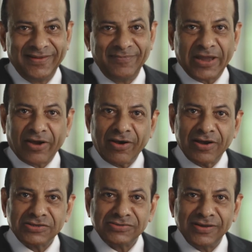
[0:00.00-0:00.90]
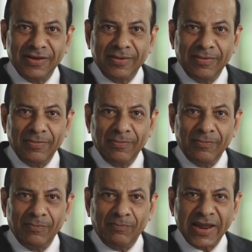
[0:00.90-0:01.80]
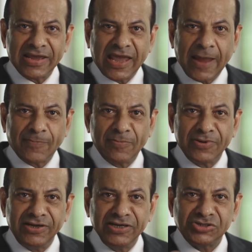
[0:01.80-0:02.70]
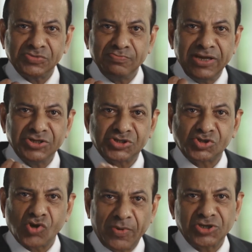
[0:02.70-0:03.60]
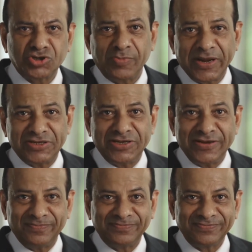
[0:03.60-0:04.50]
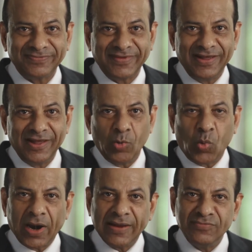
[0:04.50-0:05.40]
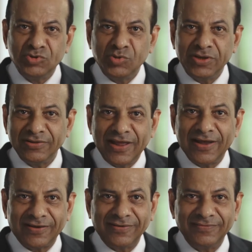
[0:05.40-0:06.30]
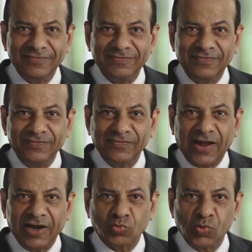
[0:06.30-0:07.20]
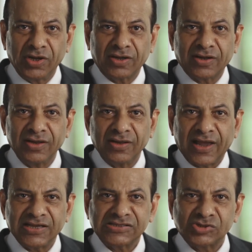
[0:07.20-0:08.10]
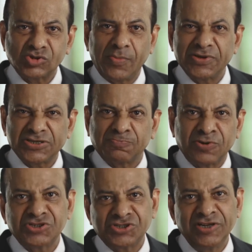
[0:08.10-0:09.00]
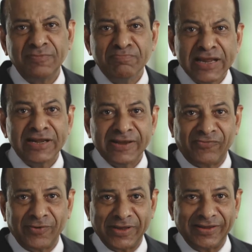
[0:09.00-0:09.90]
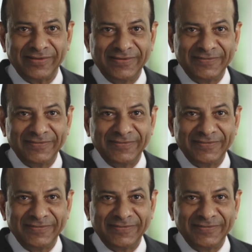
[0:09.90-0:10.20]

because my capabilities mean so much to my team. What I'm doing there at work has so much personal meaning for me.